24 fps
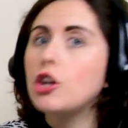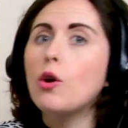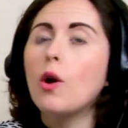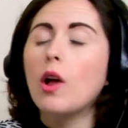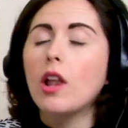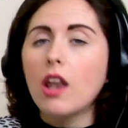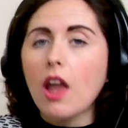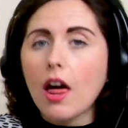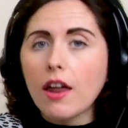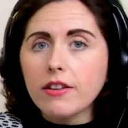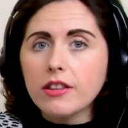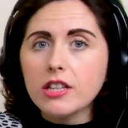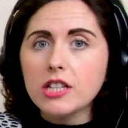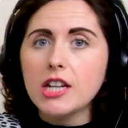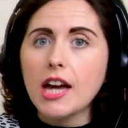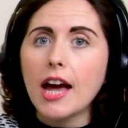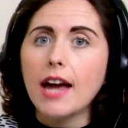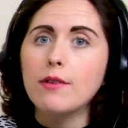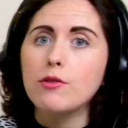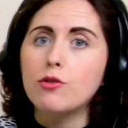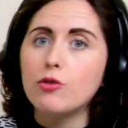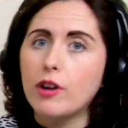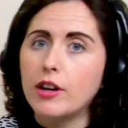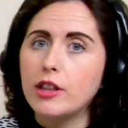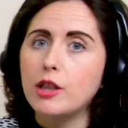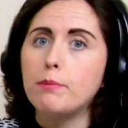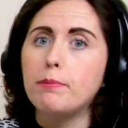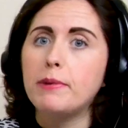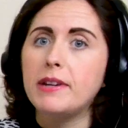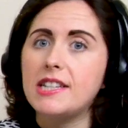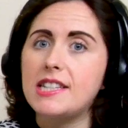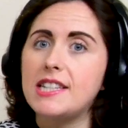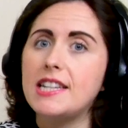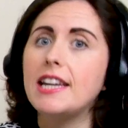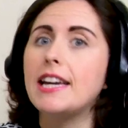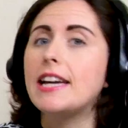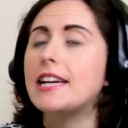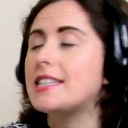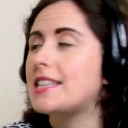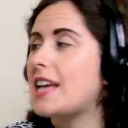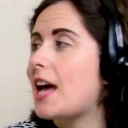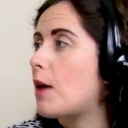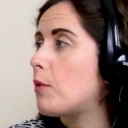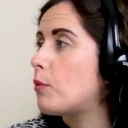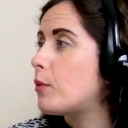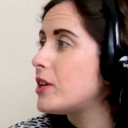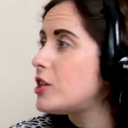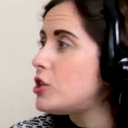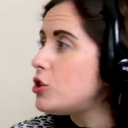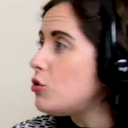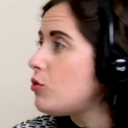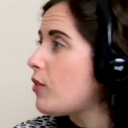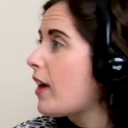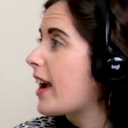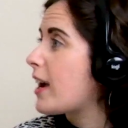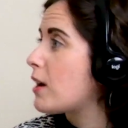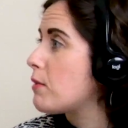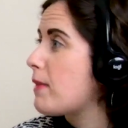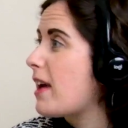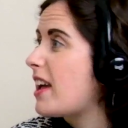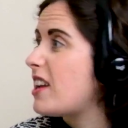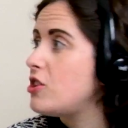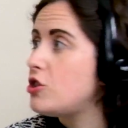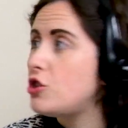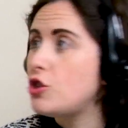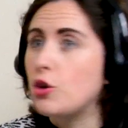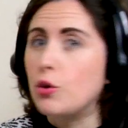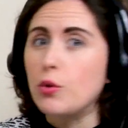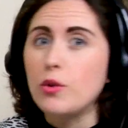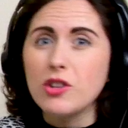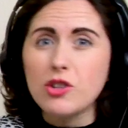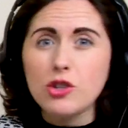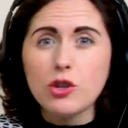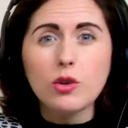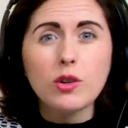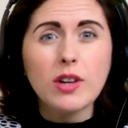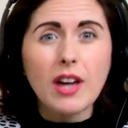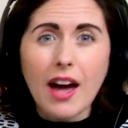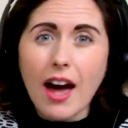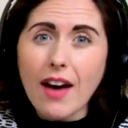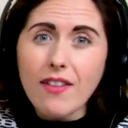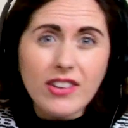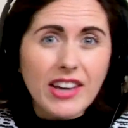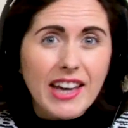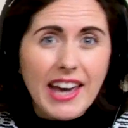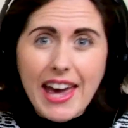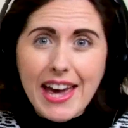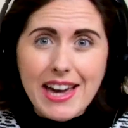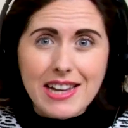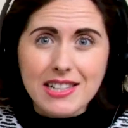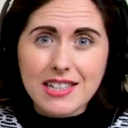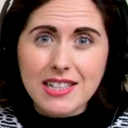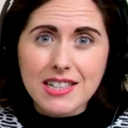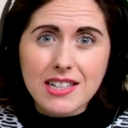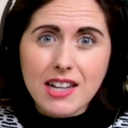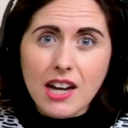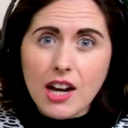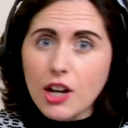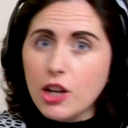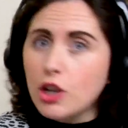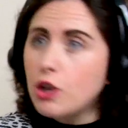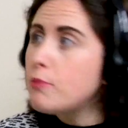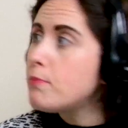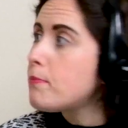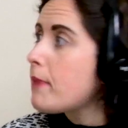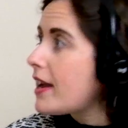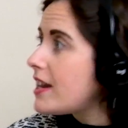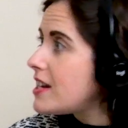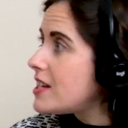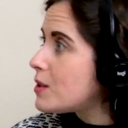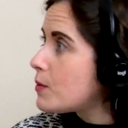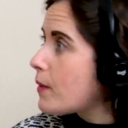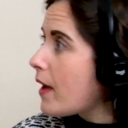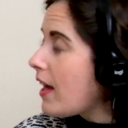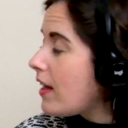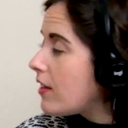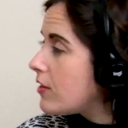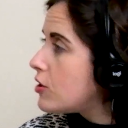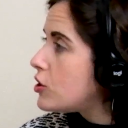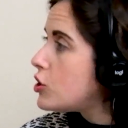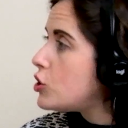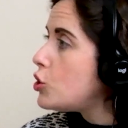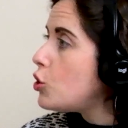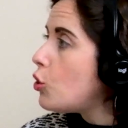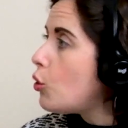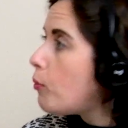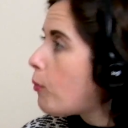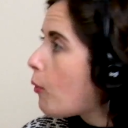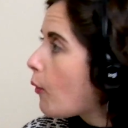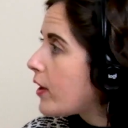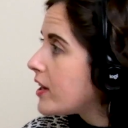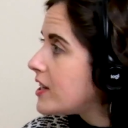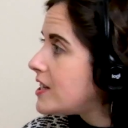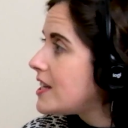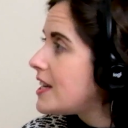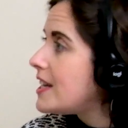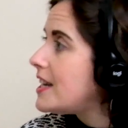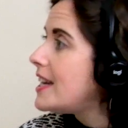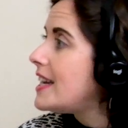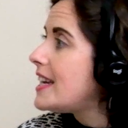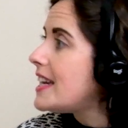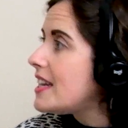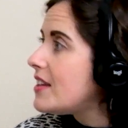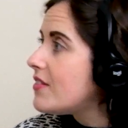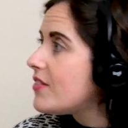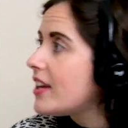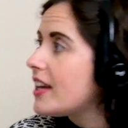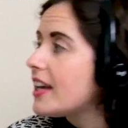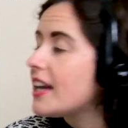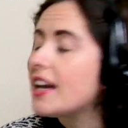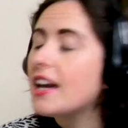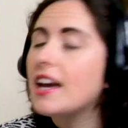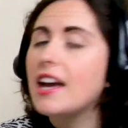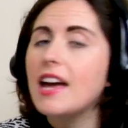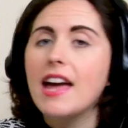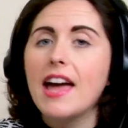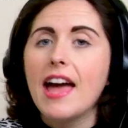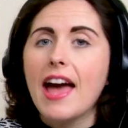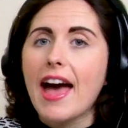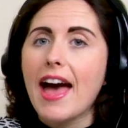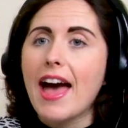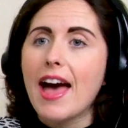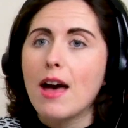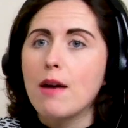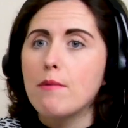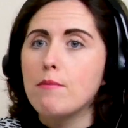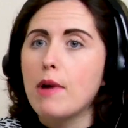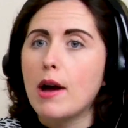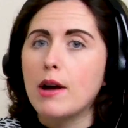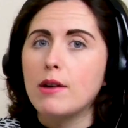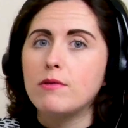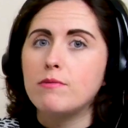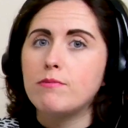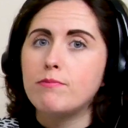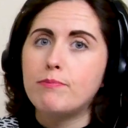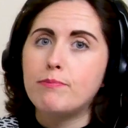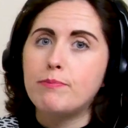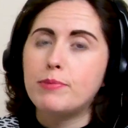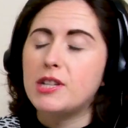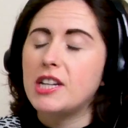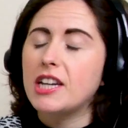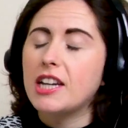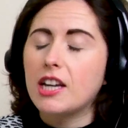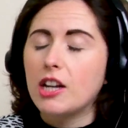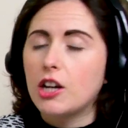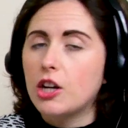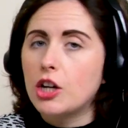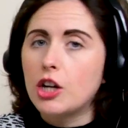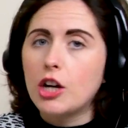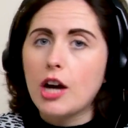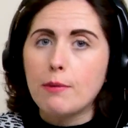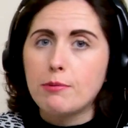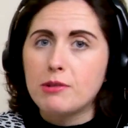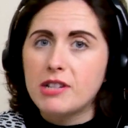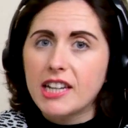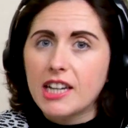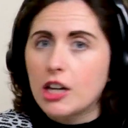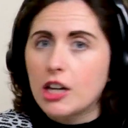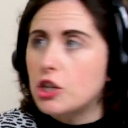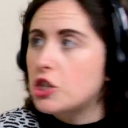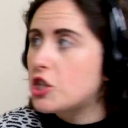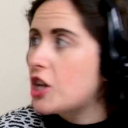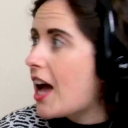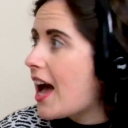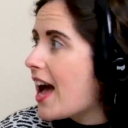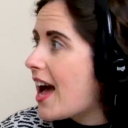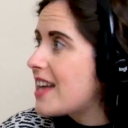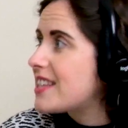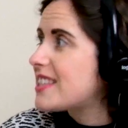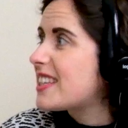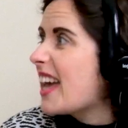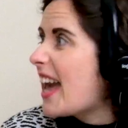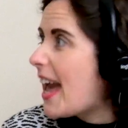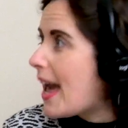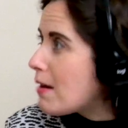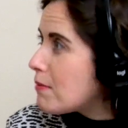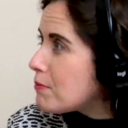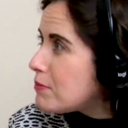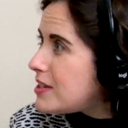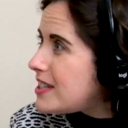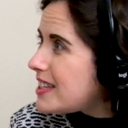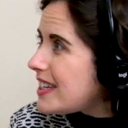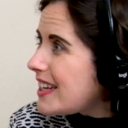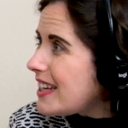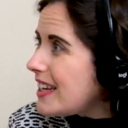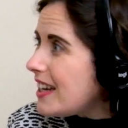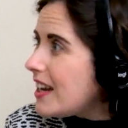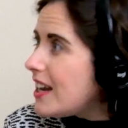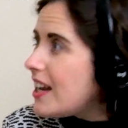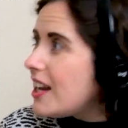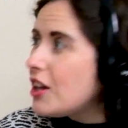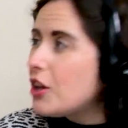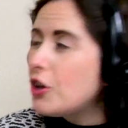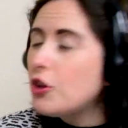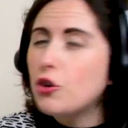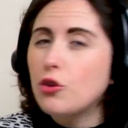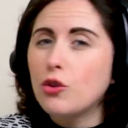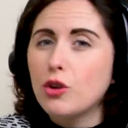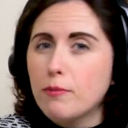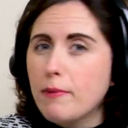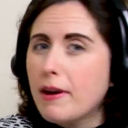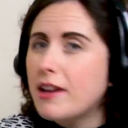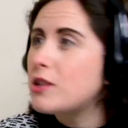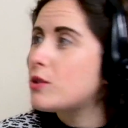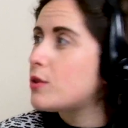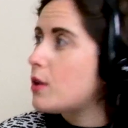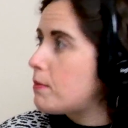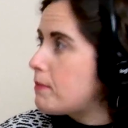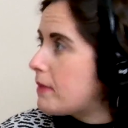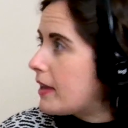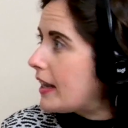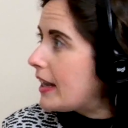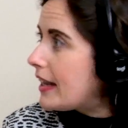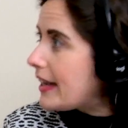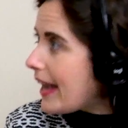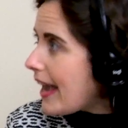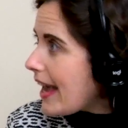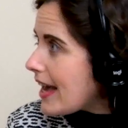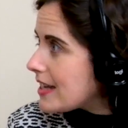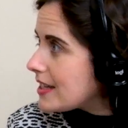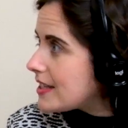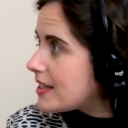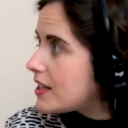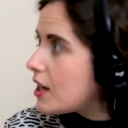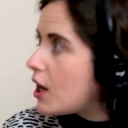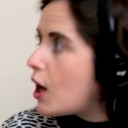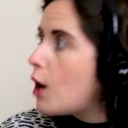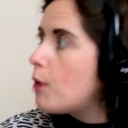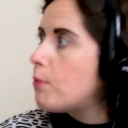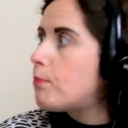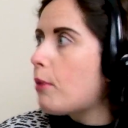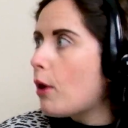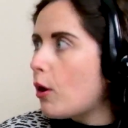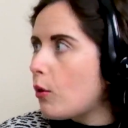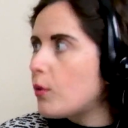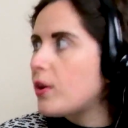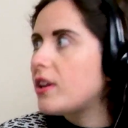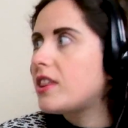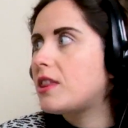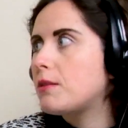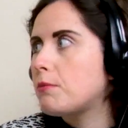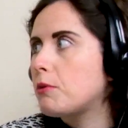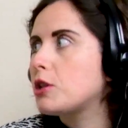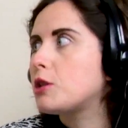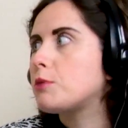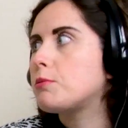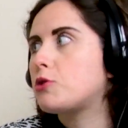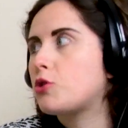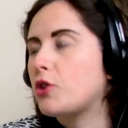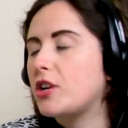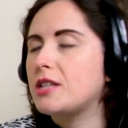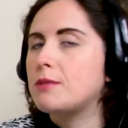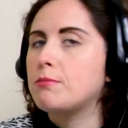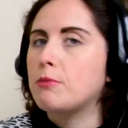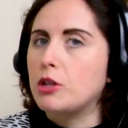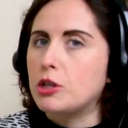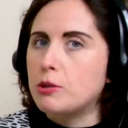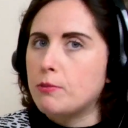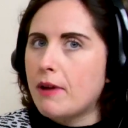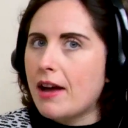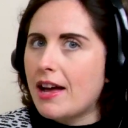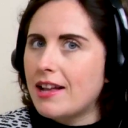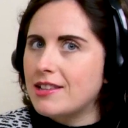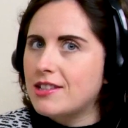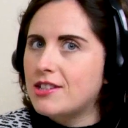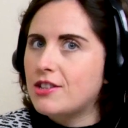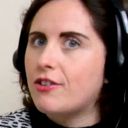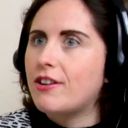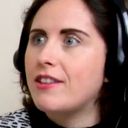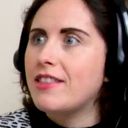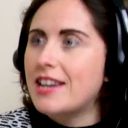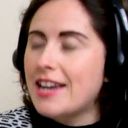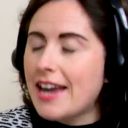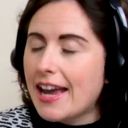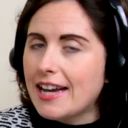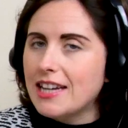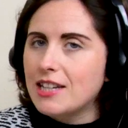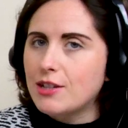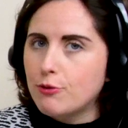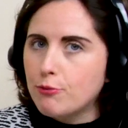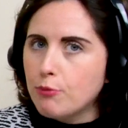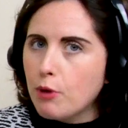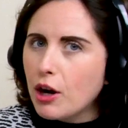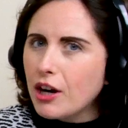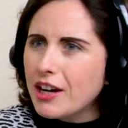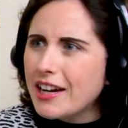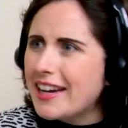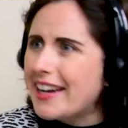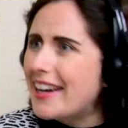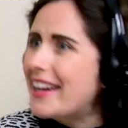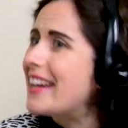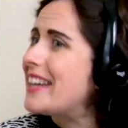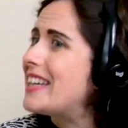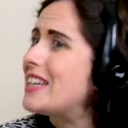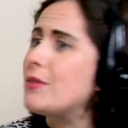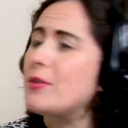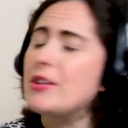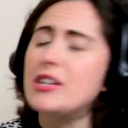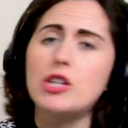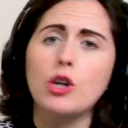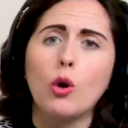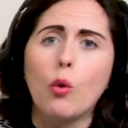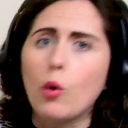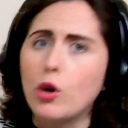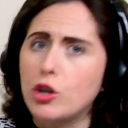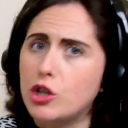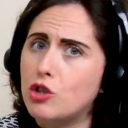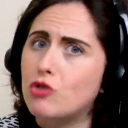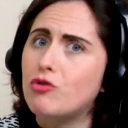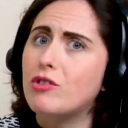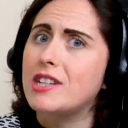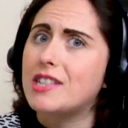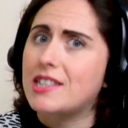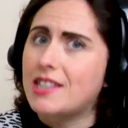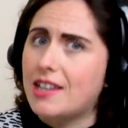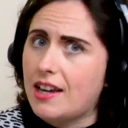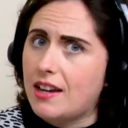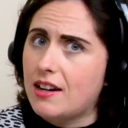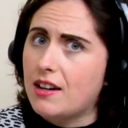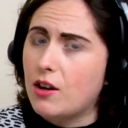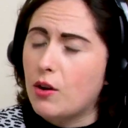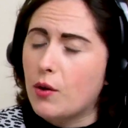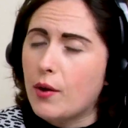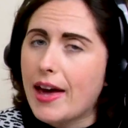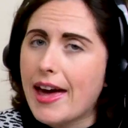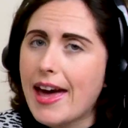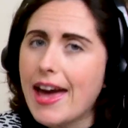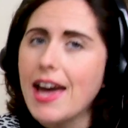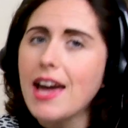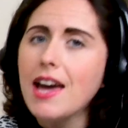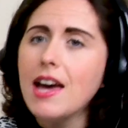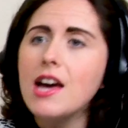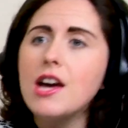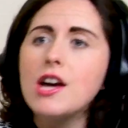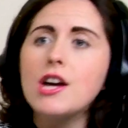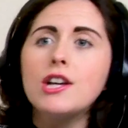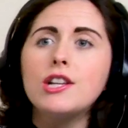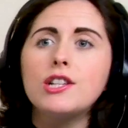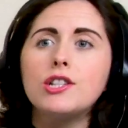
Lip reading: A lot of the time throughout the PTE exam, we do recommend, that you have a guess. You might as well. There's no point in leaving a particular task empty. You might as well make a guess. But with the multiple choice, multiple answer and the negative marking, we don't want to risk it, okay?